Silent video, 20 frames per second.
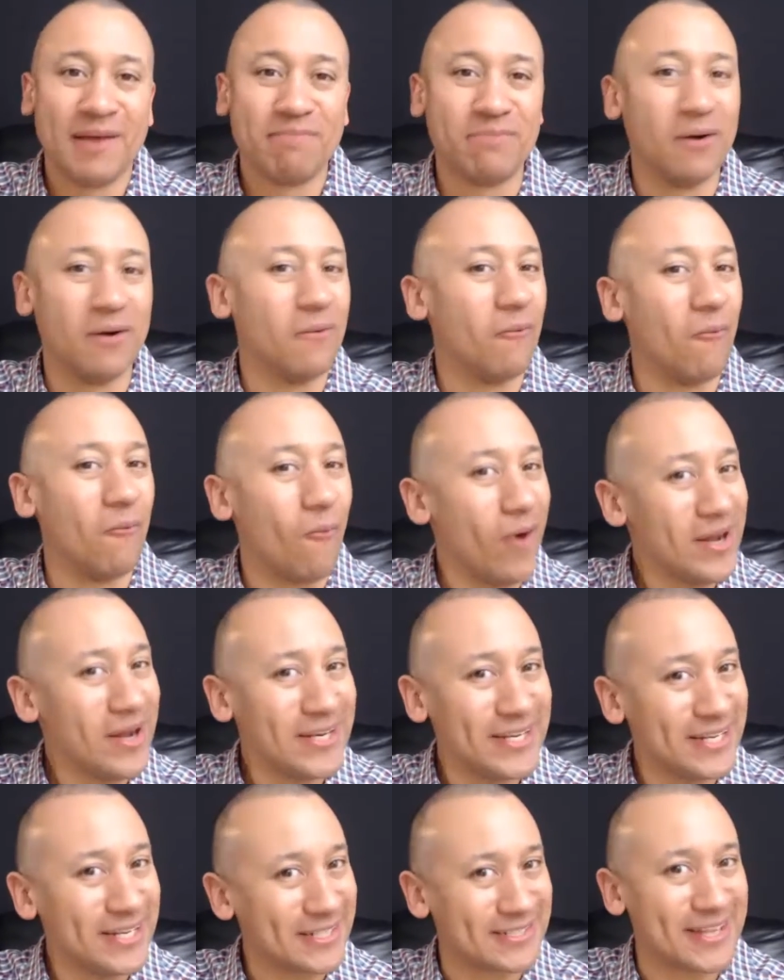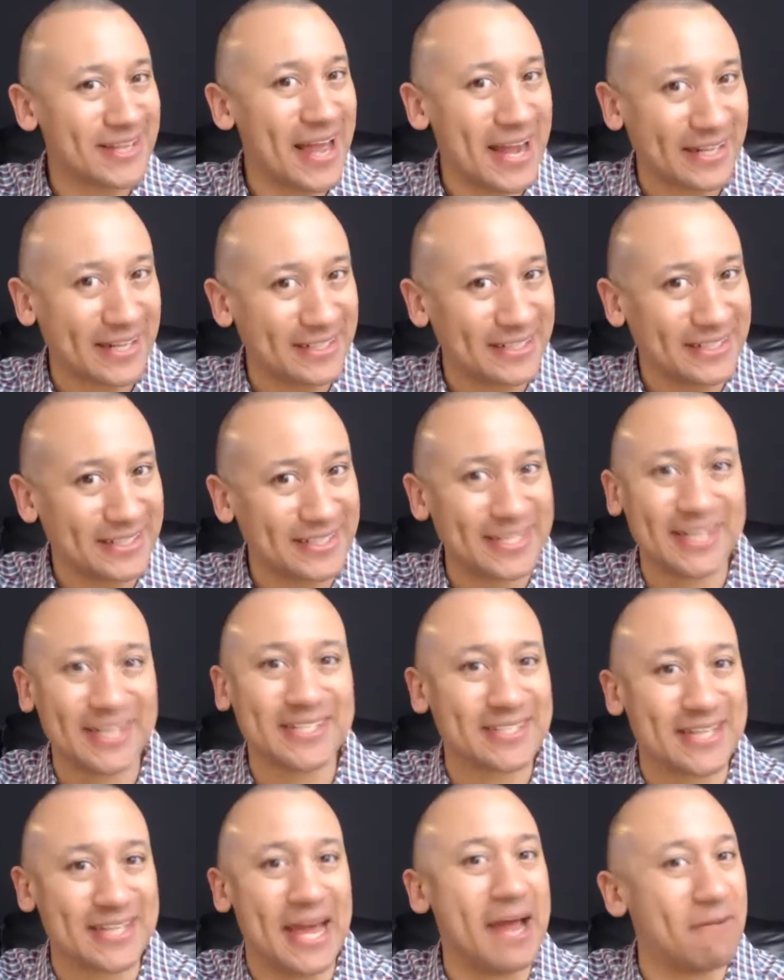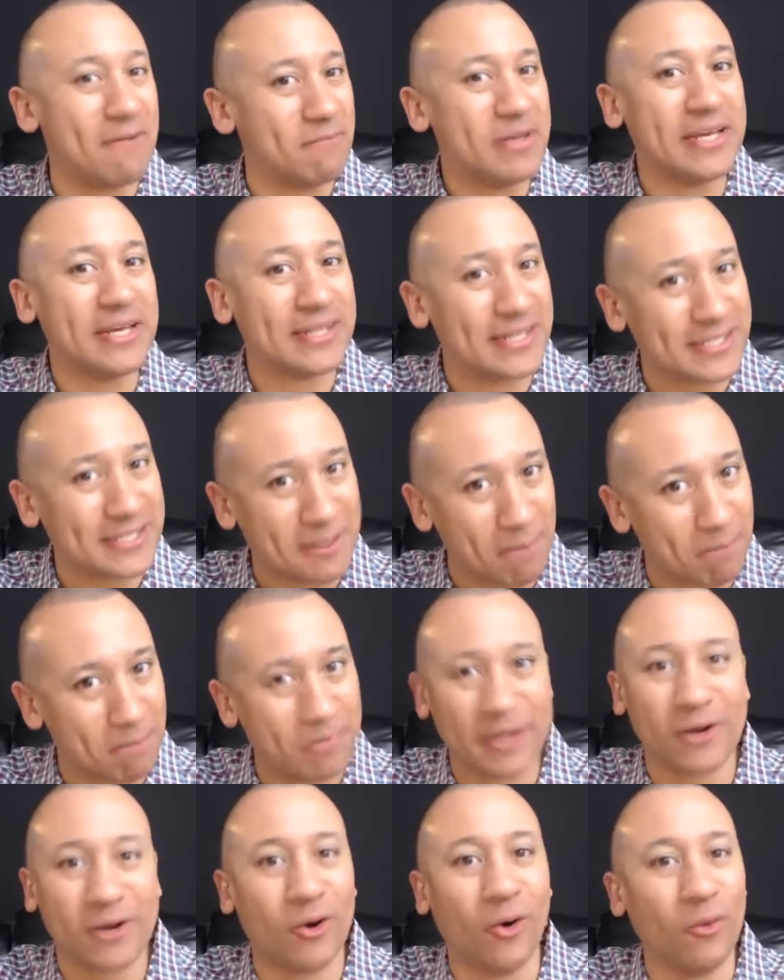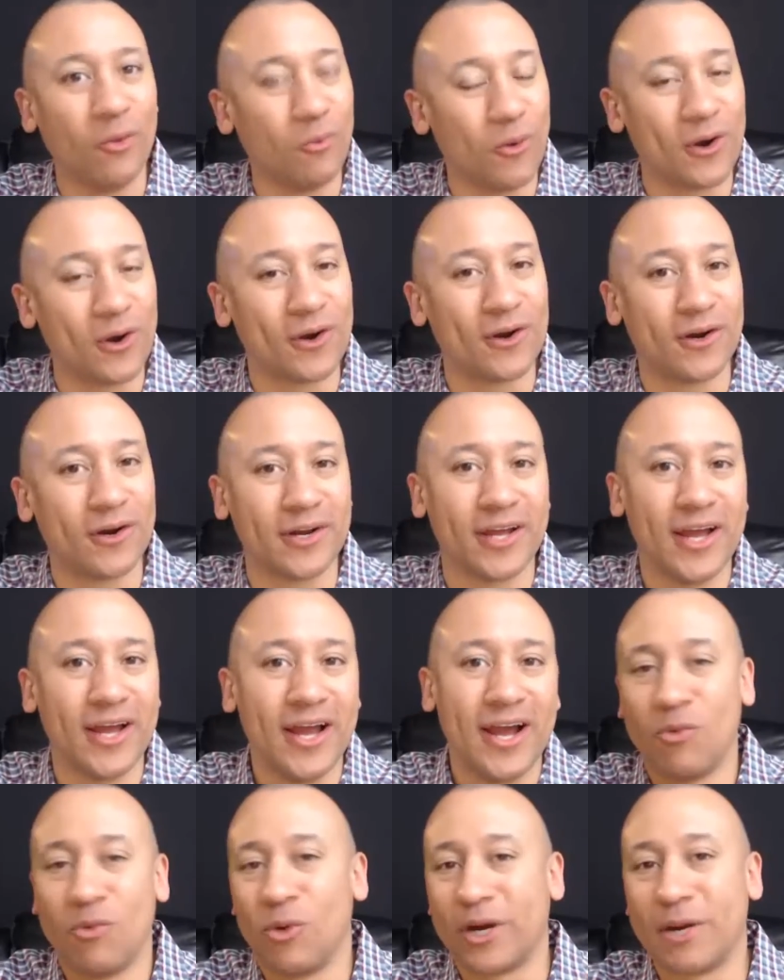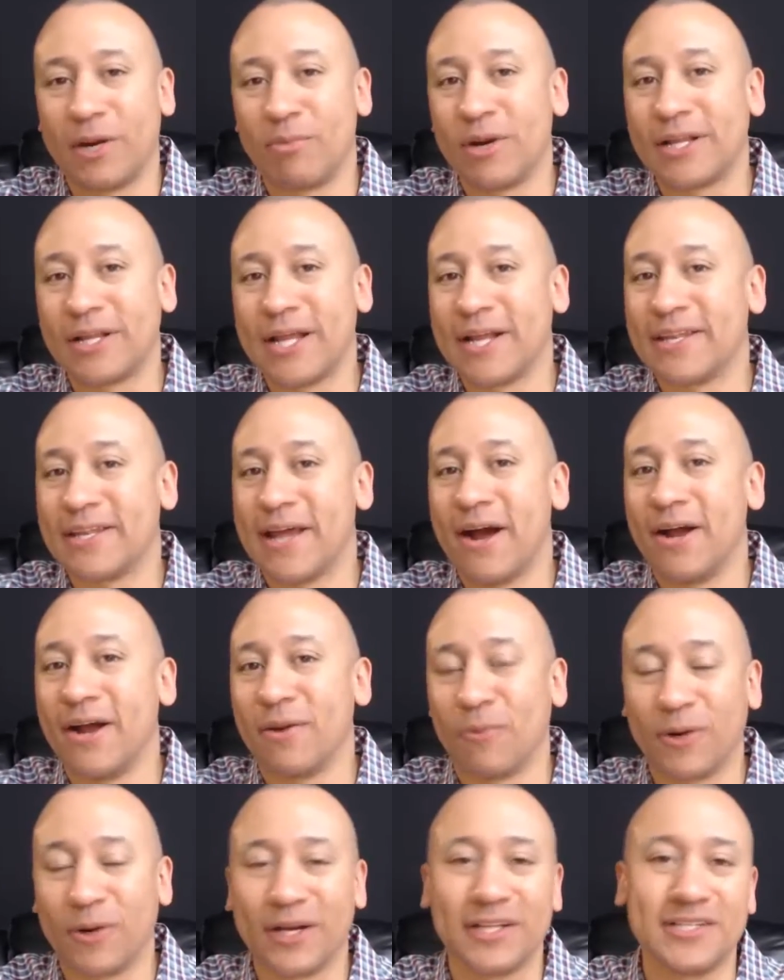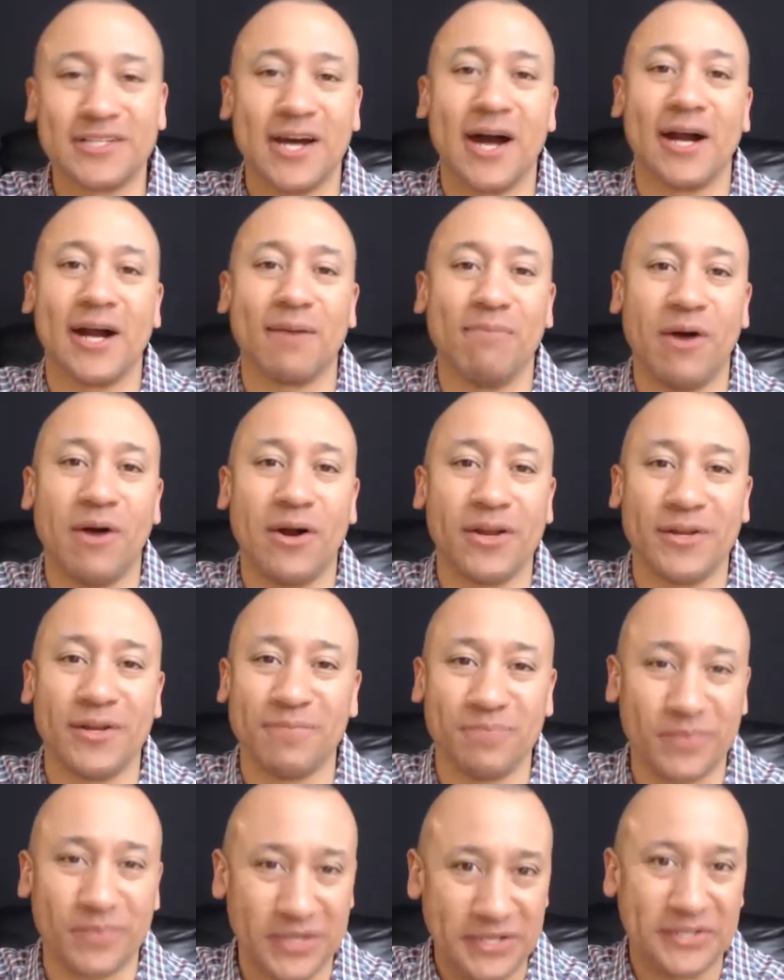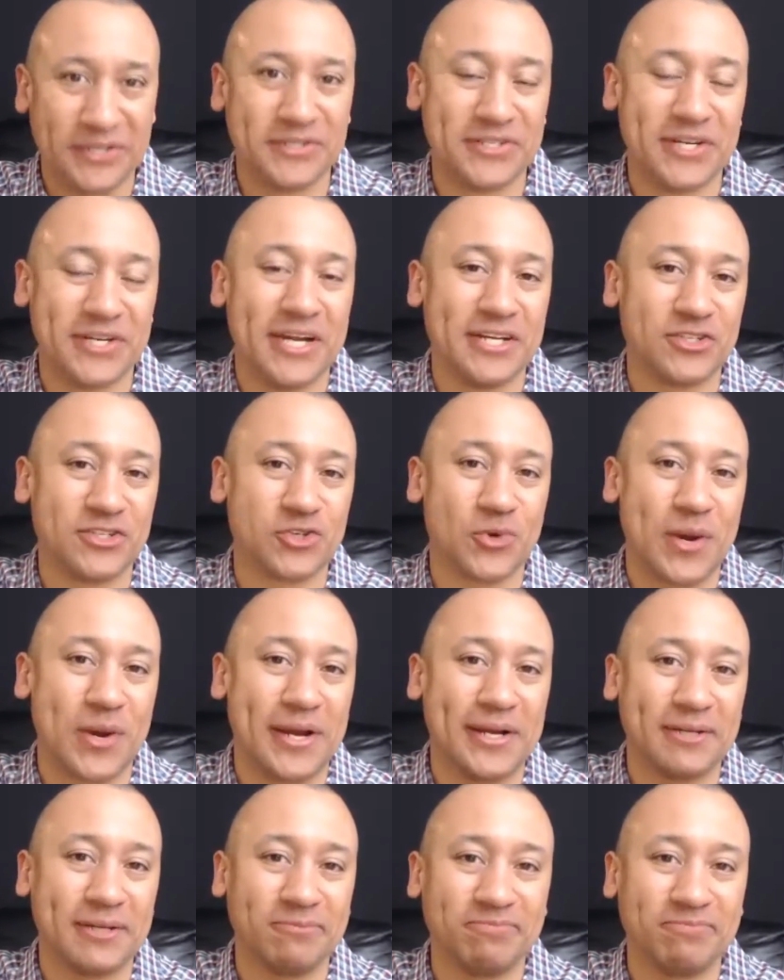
But what exactly does that mean? That's a big old word. We're gonna break that down and we're gonna talk about it in today's training.